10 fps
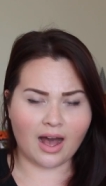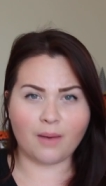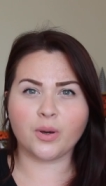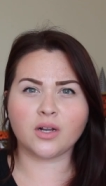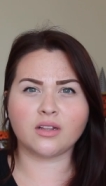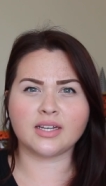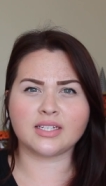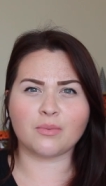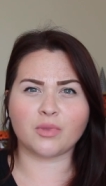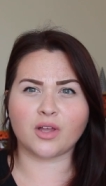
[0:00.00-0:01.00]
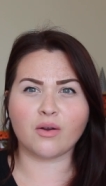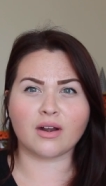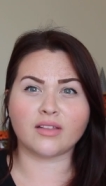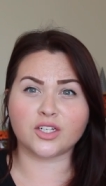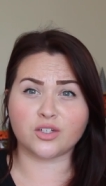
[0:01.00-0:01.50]
I'll put a link down below or
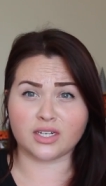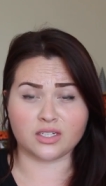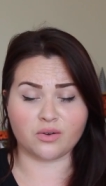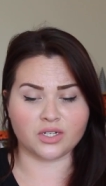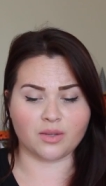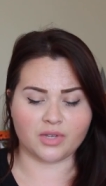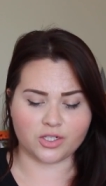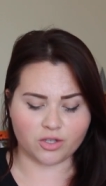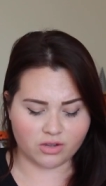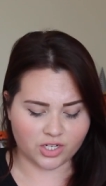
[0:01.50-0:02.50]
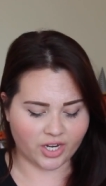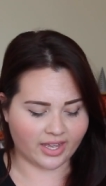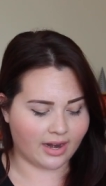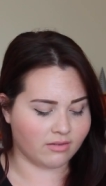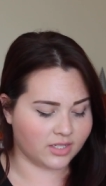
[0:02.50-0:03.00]
I'll let you guys know or something so you can
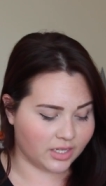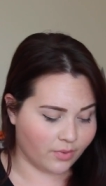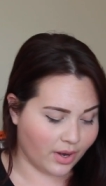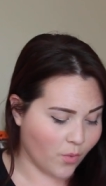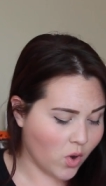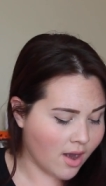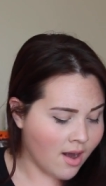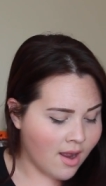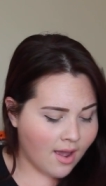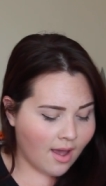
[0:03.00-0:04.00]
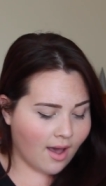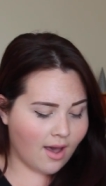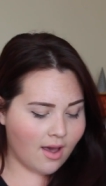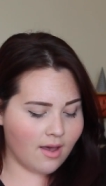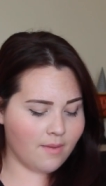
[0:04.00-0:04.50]
check it out and see what I wore.
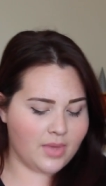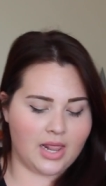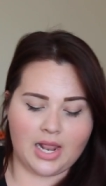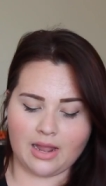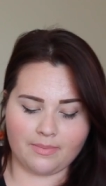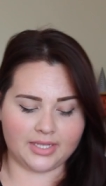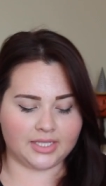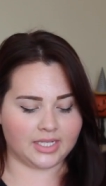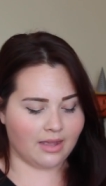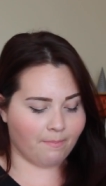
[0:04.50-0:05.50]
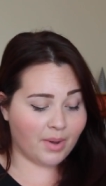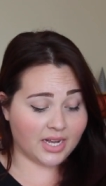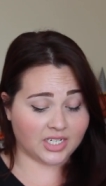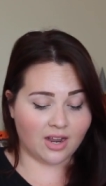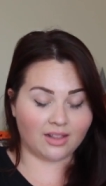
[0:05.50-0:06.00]
Let me see,
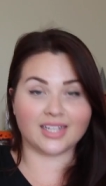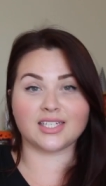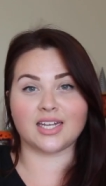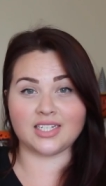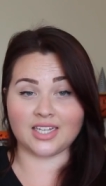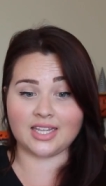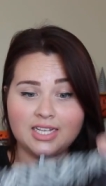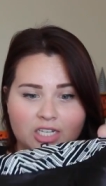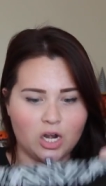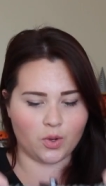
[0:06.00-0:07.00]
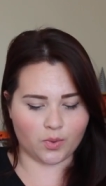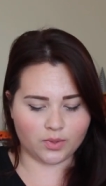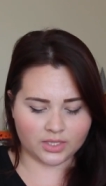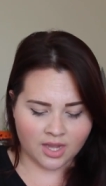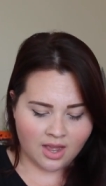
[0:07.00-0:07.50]
but let's get into these
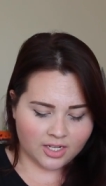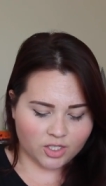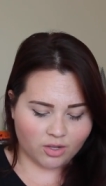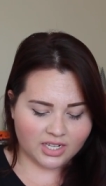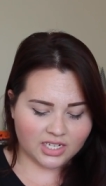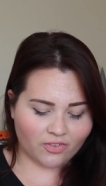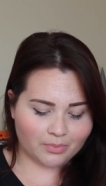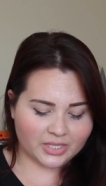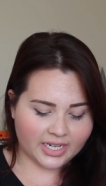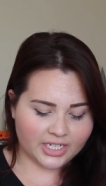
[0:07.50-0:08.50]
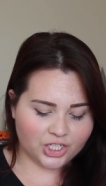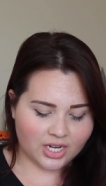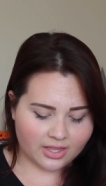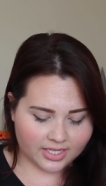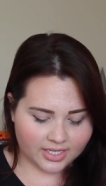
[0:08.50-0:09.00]
clothes. So this is from City
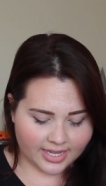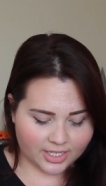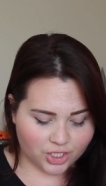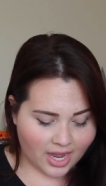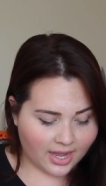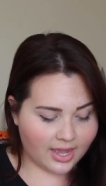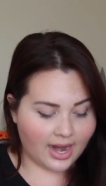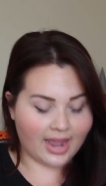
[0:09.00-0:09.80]
Chic. This is a jacket.